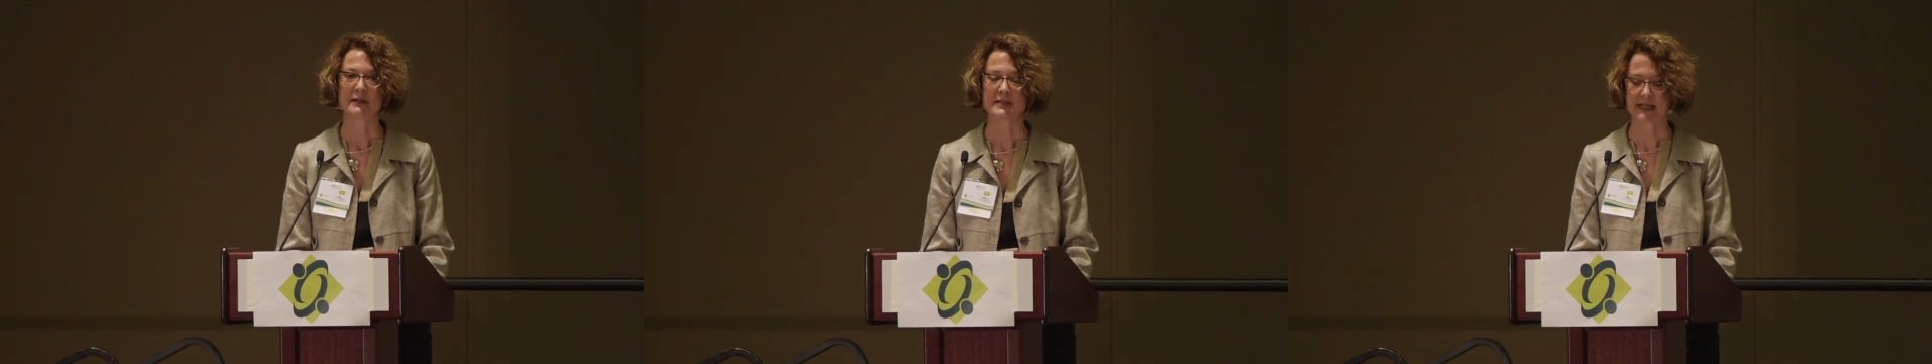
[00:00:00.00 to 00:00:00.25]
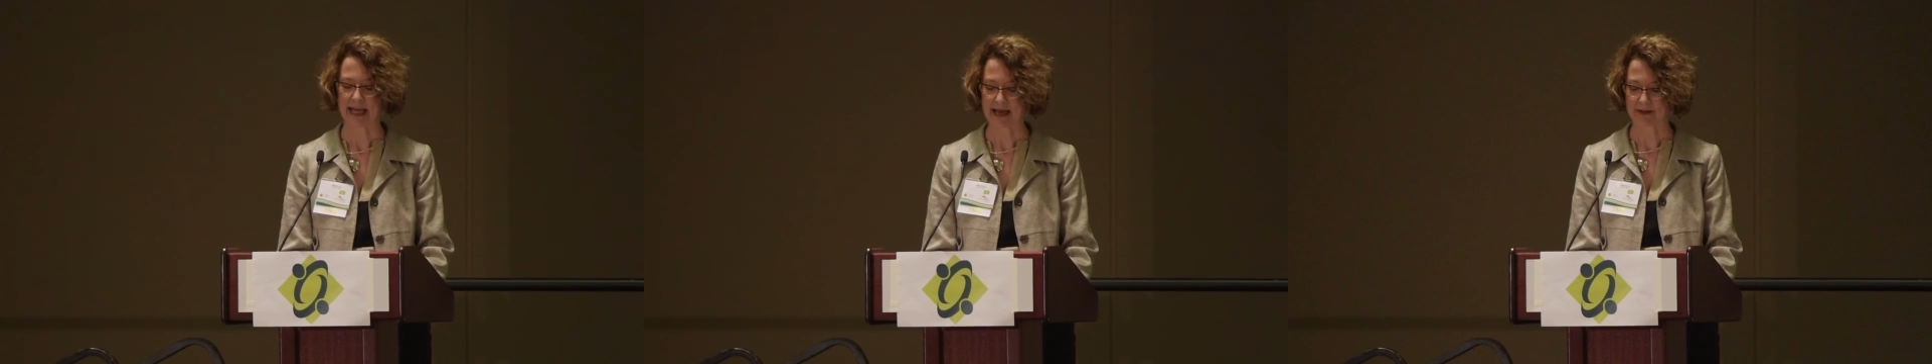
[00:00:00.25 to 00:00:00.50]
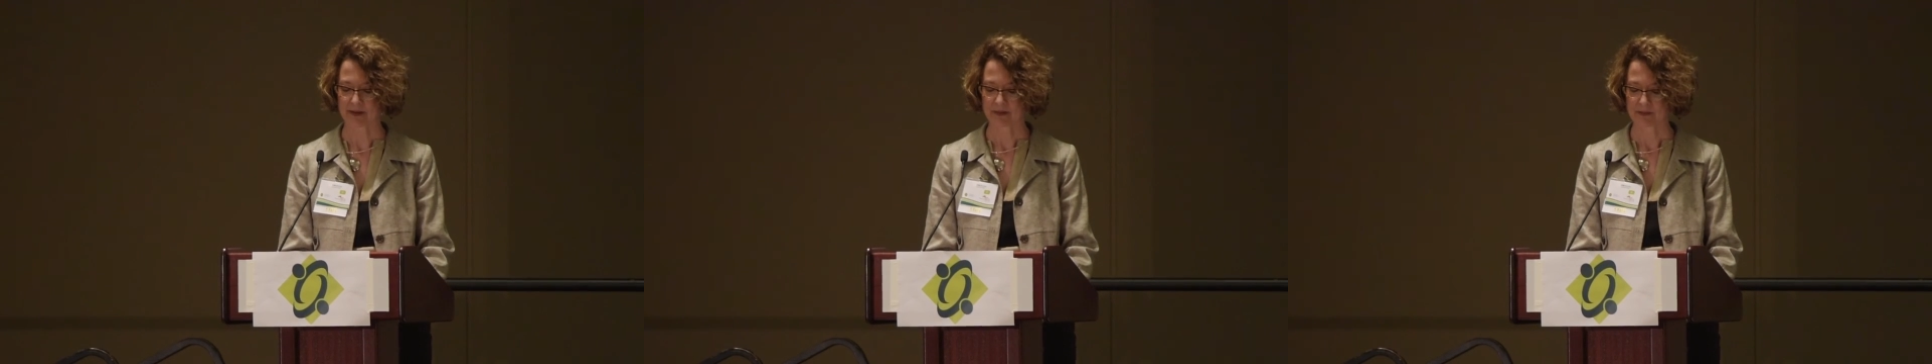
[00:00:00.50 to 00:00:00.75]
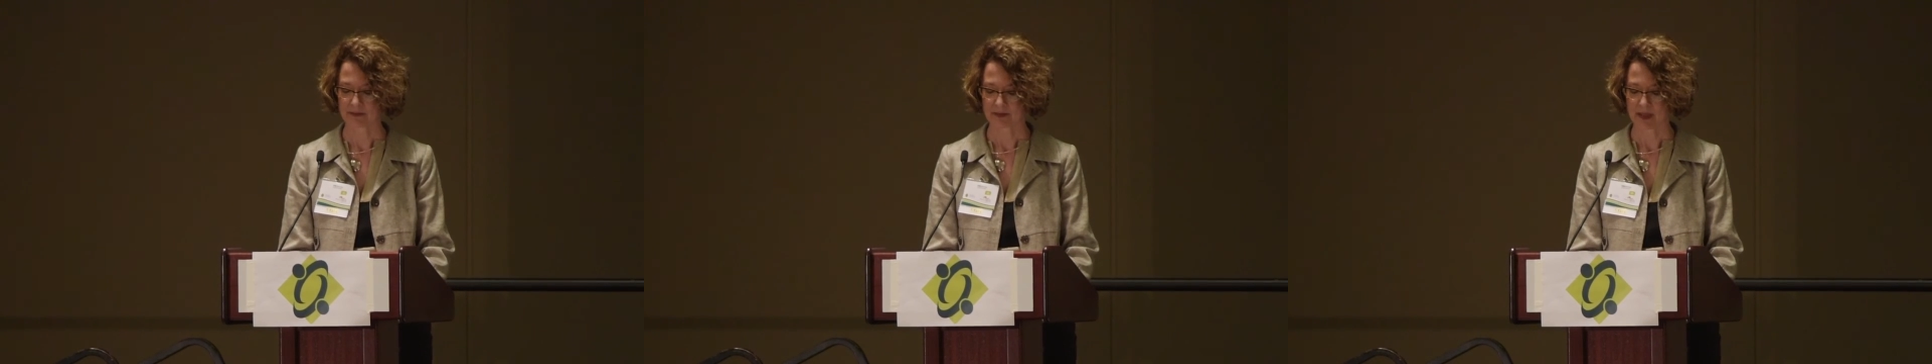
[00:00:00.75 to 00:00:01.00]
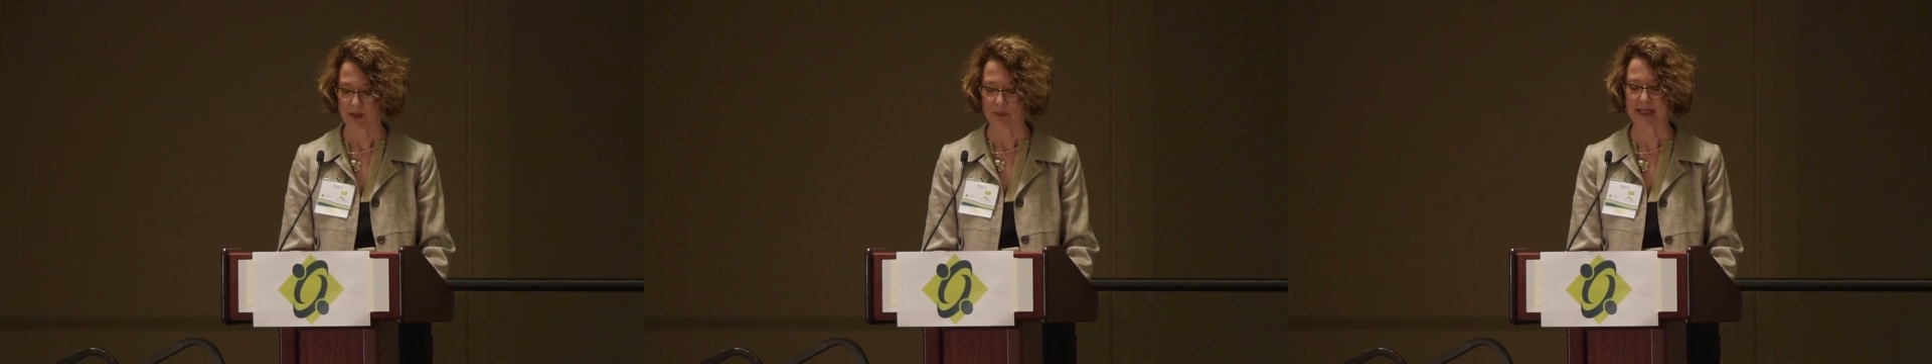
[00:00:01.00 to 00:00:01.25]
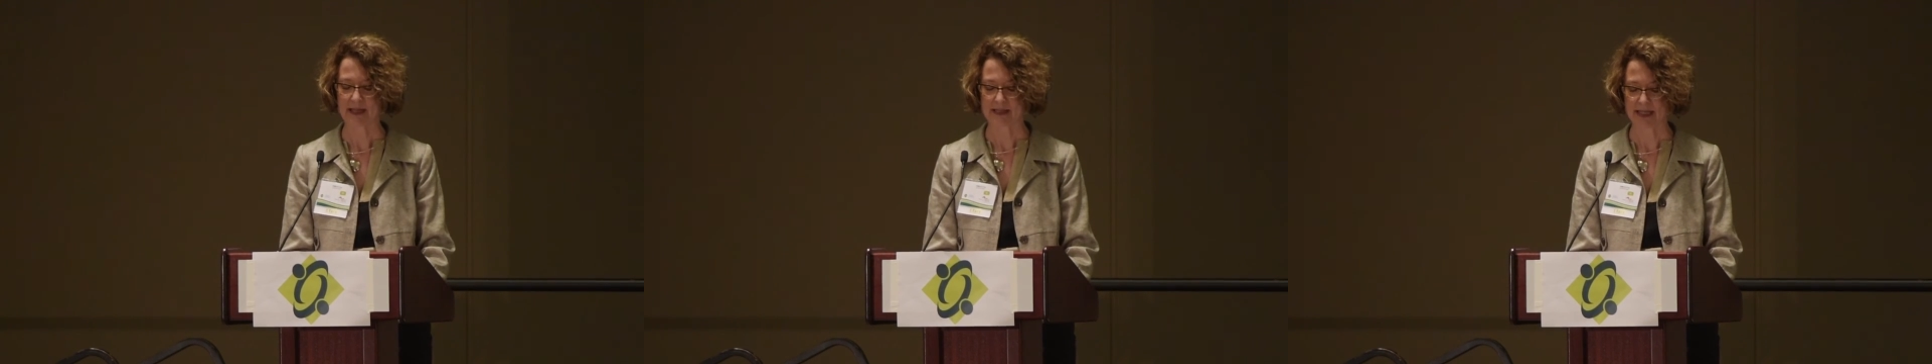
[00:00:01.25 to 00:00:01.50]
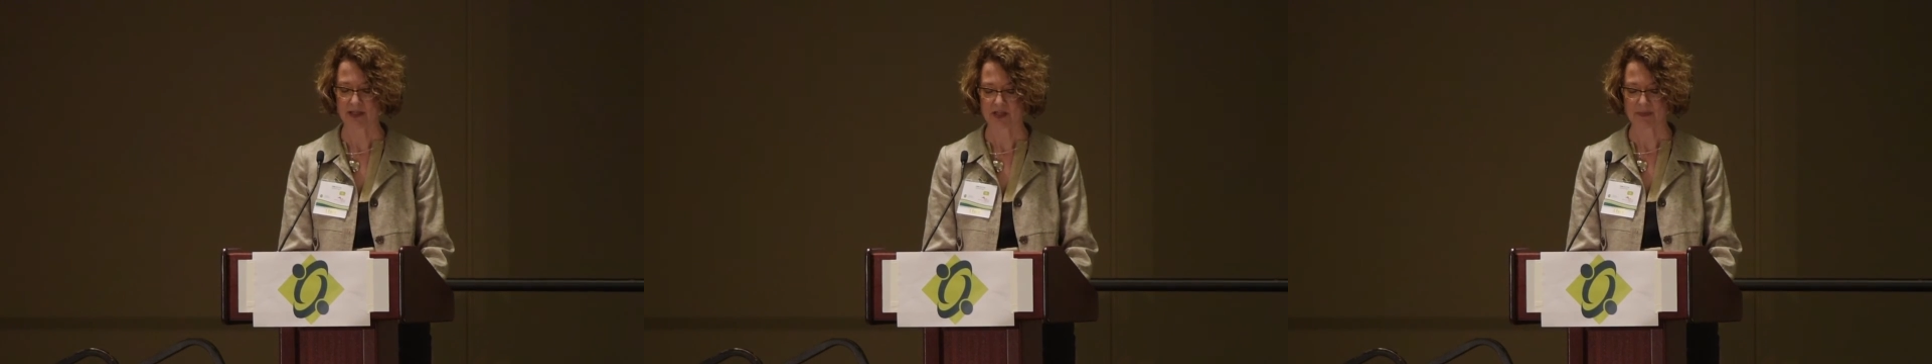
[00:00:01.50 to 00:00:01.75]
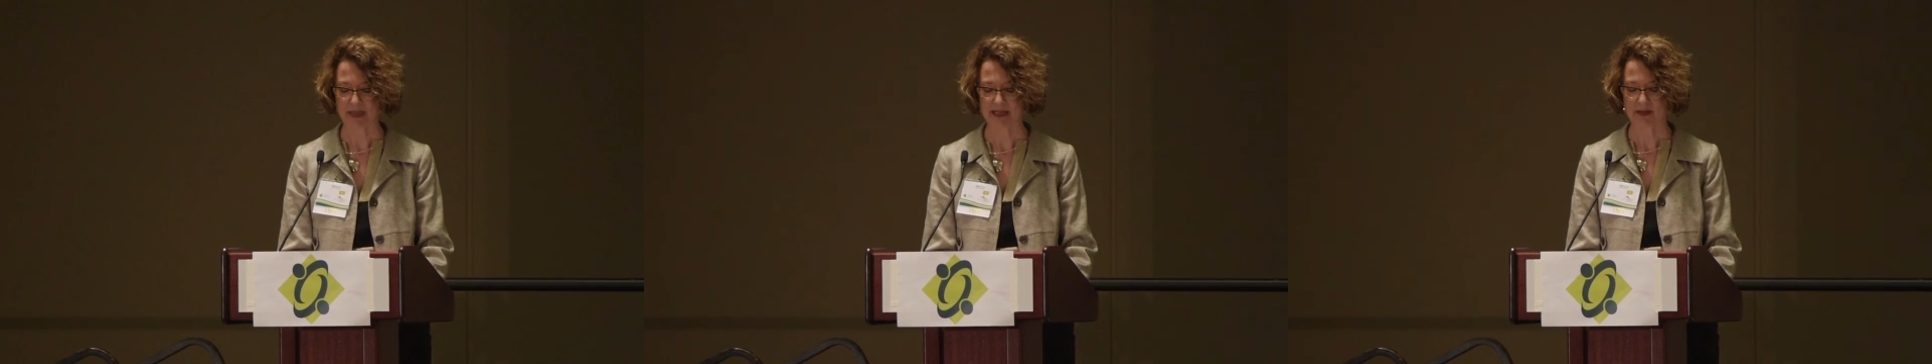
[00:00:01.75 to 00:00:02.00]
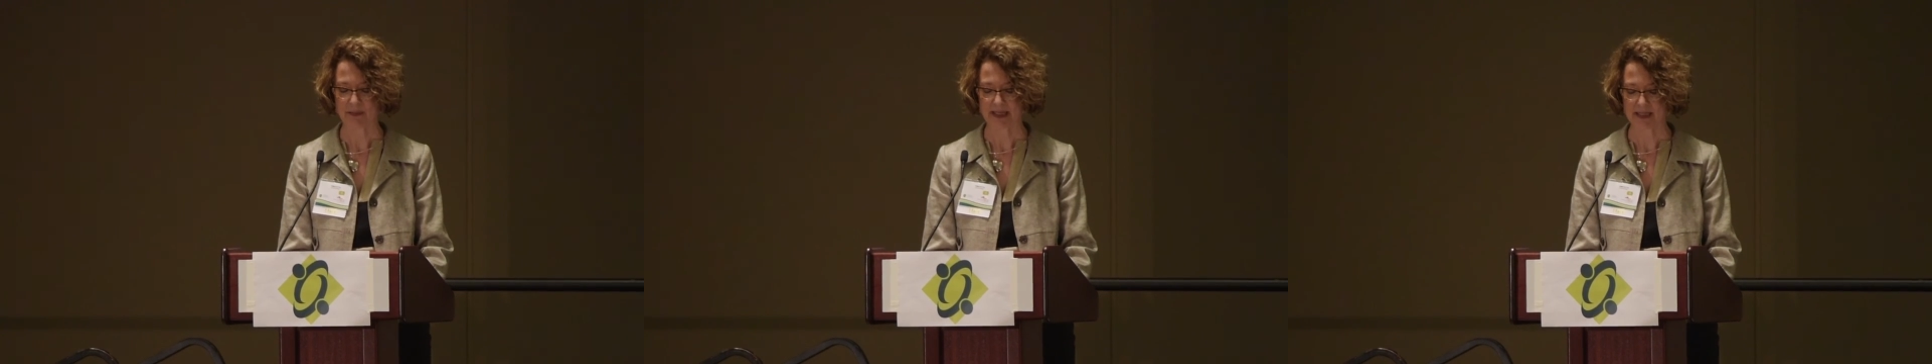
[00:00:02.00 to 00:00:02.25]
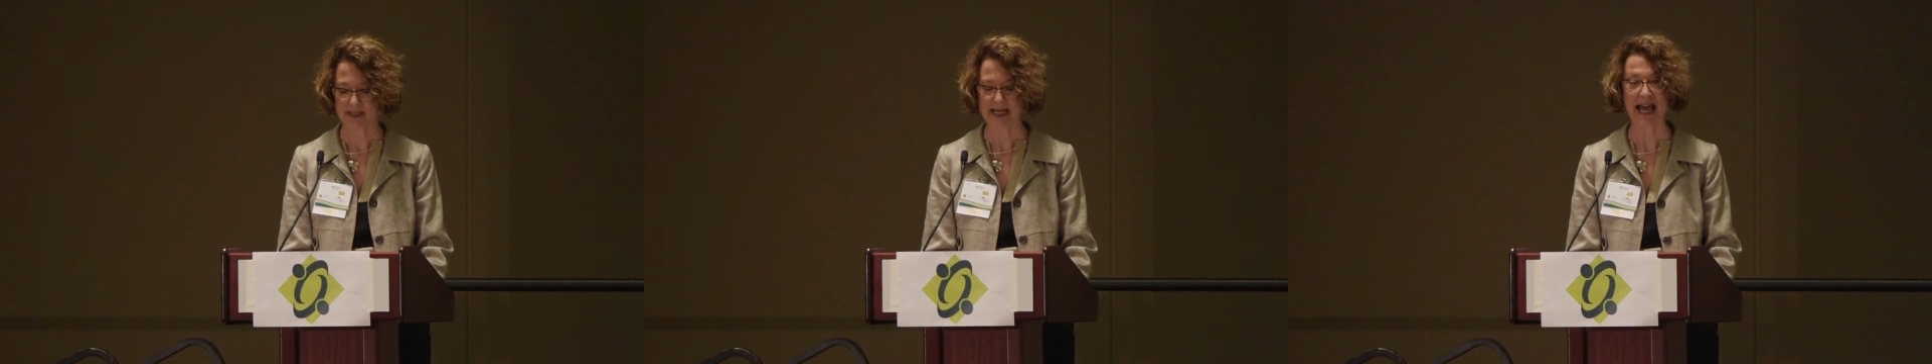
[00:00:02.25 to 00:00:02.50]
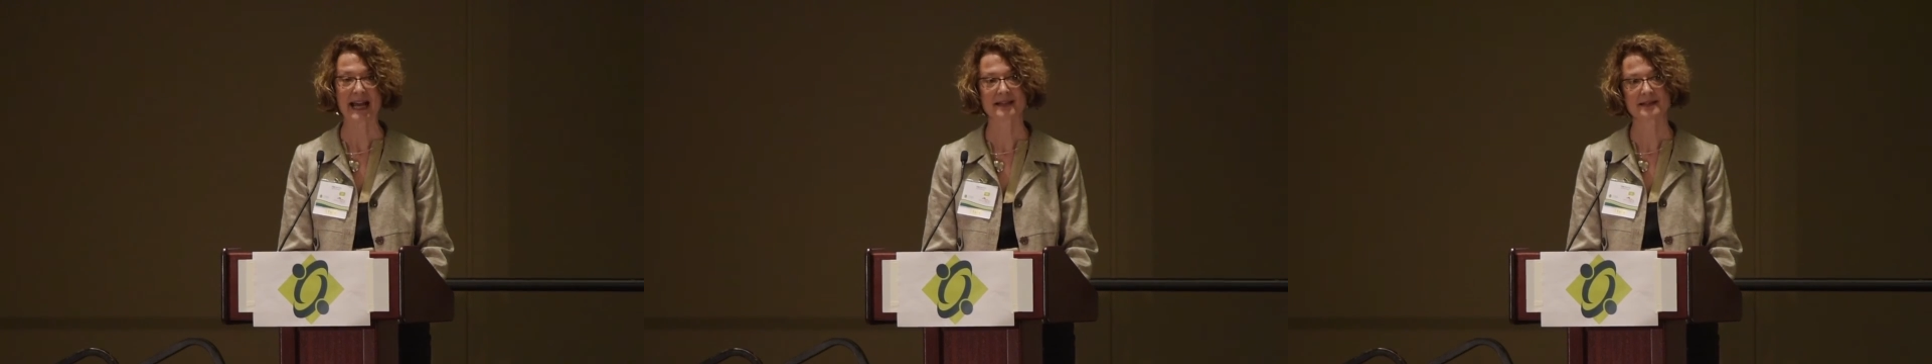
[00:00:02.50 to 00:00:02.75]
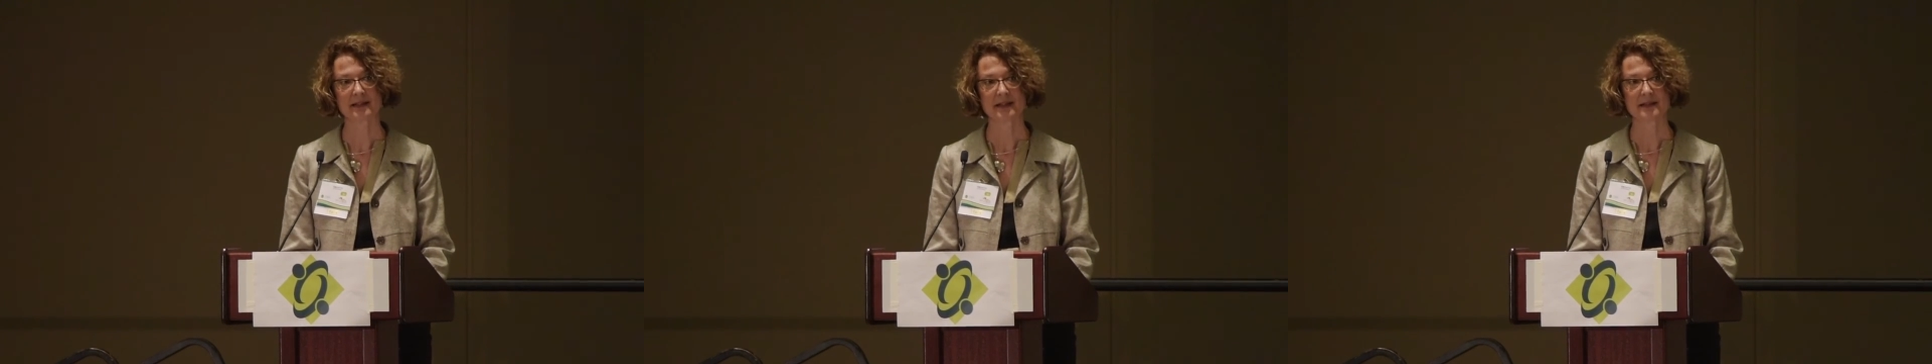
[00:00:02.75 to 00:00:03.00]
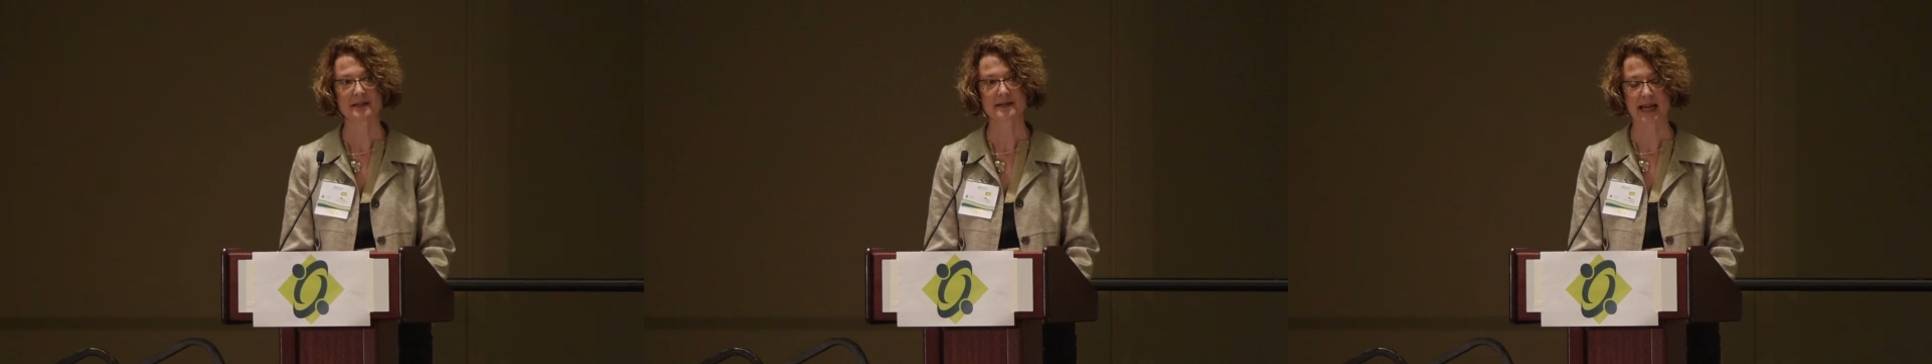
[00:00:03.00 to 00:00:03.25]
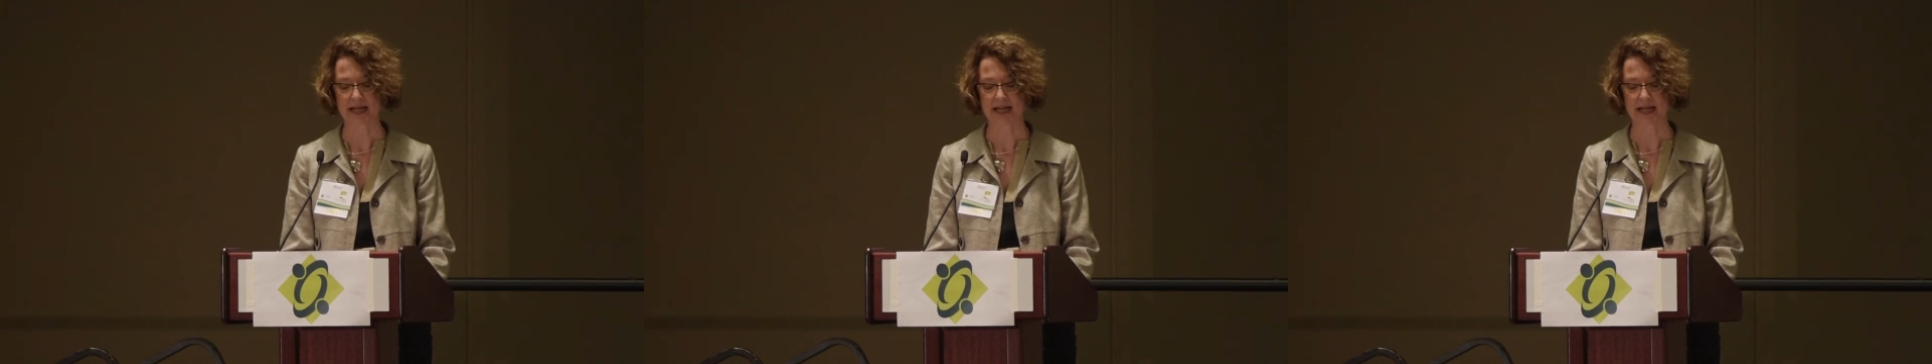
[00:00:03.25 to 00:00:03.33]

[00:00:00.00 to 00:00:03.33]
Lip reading: Together, we continue to be committed to excellence